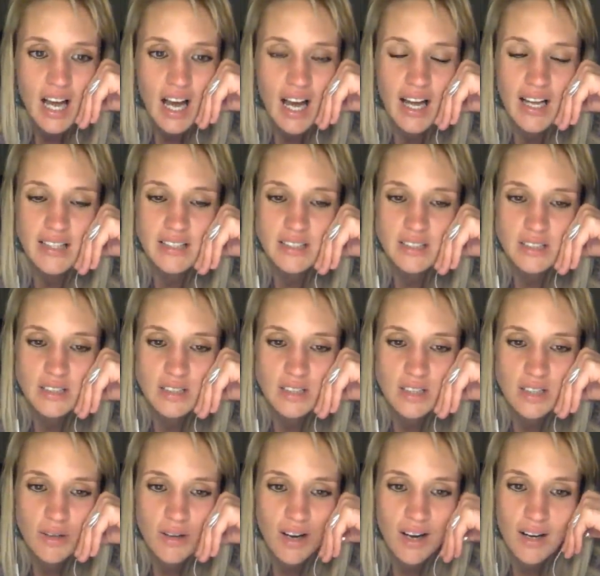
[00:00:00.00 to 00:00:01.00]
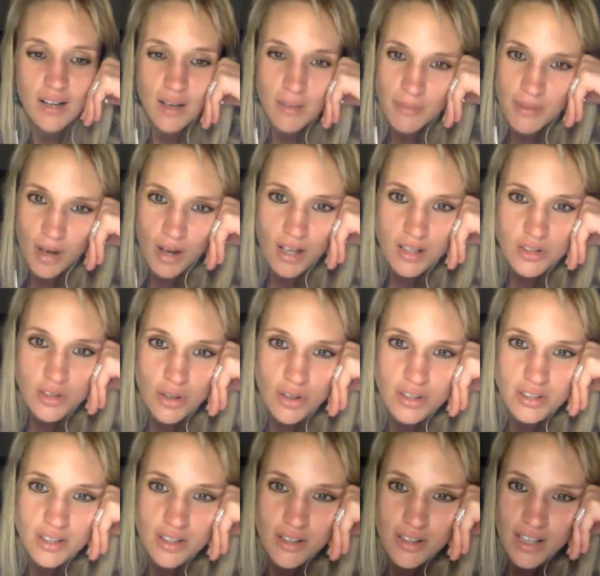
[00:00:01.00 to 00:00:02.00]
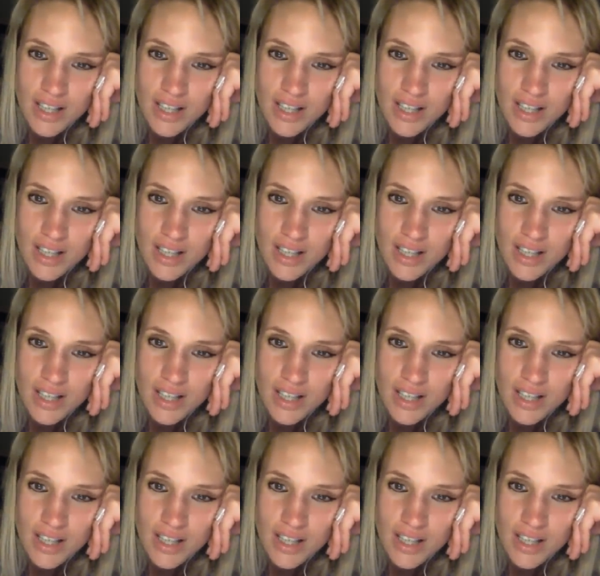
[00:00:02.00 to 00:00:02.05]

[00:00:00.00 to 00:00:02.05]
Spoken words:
and and I'm not a doctor,